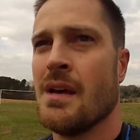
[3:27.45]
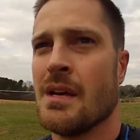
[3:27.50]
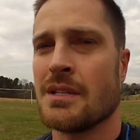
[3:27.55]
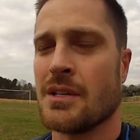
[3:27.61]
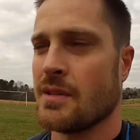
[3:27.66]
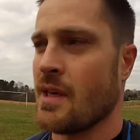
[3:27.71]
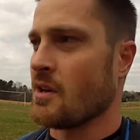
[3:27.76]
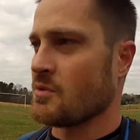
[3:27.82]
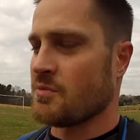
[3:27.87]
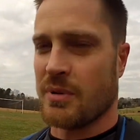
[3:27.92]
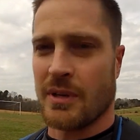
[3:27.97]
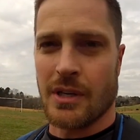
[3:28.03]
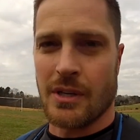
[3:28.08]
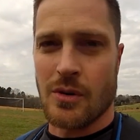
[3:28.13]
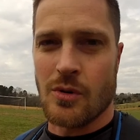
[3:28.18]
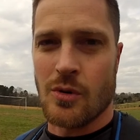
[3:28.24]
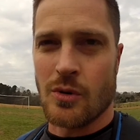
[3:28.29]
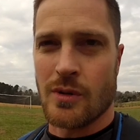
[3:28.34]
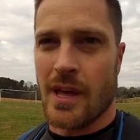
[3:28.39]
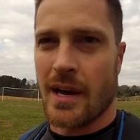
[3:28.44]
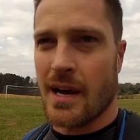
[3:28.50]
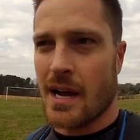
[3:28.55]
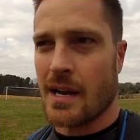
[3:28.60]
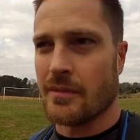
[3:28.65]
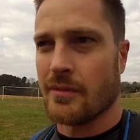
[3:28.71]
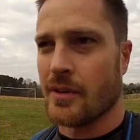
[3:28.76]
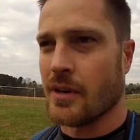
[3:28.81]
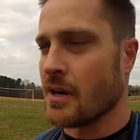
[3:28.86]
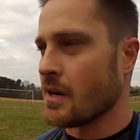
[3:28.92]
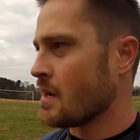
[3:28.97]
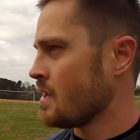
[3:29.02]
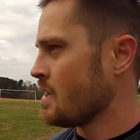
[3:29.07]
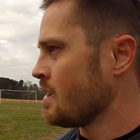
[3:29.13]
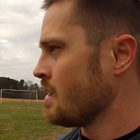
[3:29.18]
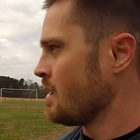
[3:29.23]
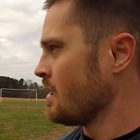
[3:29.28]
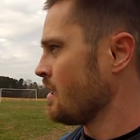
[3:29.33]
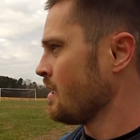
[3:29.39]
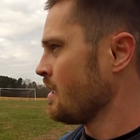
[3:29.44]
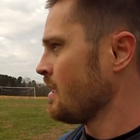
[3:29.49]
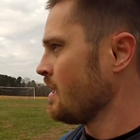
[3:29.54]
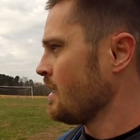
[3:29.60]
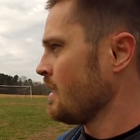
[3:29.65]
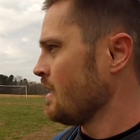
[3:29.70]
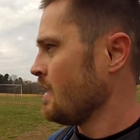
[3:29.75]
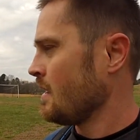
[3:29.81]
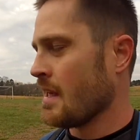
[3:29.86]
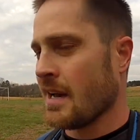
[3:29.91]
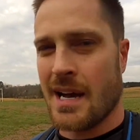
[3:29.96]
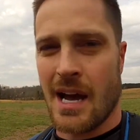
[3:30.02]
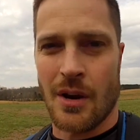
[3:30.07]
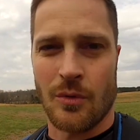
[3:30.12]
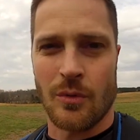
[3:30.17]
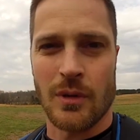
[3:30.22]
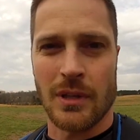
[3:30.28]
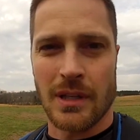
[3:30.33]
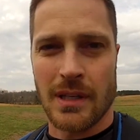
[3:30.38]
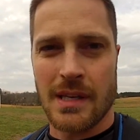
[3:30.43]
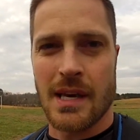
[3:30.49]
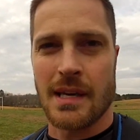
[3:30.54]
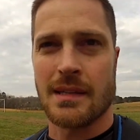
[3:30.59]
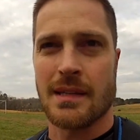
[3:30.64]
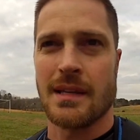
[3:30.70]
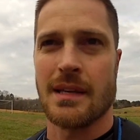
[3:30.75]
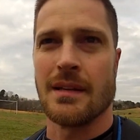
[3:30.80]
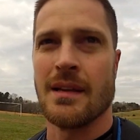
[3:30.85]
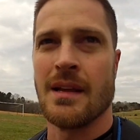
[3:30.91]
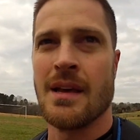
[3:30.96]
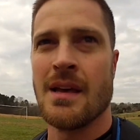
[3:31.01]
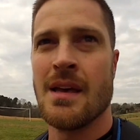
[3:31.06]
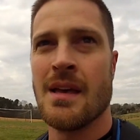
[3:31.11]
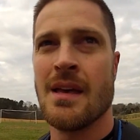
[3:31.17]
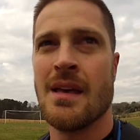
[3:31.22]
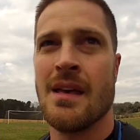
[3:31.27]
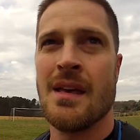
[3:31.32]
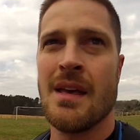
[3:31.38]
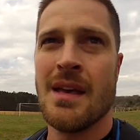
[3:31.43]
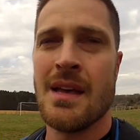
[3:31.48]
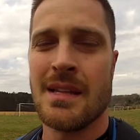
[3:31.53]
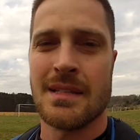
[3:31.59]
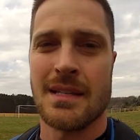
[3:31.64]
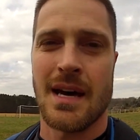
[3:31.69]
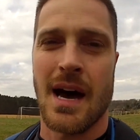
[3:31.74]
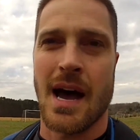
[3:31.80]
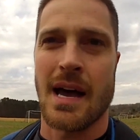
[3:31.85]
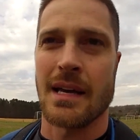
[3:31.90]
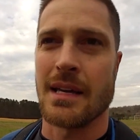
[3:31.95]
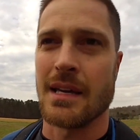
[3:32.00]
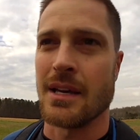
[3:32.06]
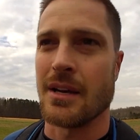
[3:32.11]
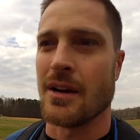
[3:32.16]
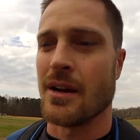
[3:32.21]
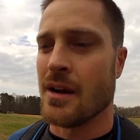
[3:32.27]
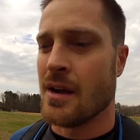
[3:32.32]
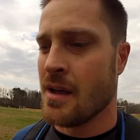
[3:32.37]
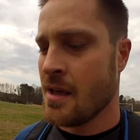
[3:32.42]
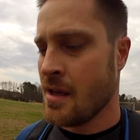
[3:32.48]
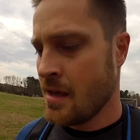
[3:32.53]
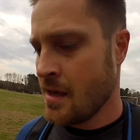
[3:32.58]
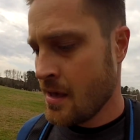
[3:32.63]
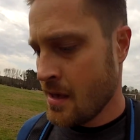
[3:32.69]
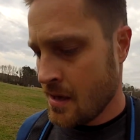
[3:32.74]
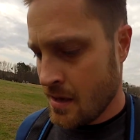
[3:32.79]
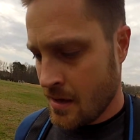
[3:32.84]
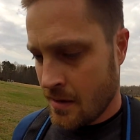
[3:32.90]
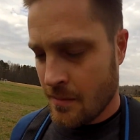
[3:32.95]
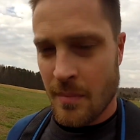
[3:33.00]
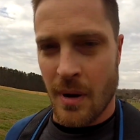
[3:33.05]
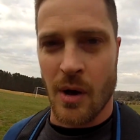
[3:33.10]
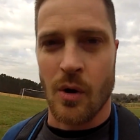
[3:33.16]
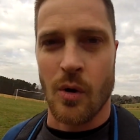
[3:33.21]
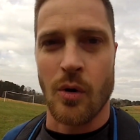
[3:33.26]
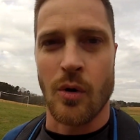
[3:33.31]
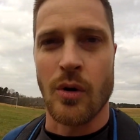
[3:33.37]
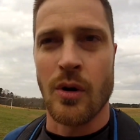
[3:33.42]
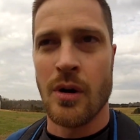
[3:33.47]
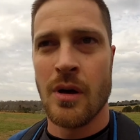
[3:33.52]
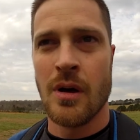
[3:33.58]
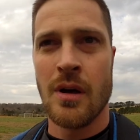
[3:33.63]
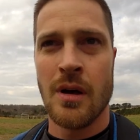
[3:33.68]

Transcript: So that was pretty cool, and that kind of really kicked in to high gear my whole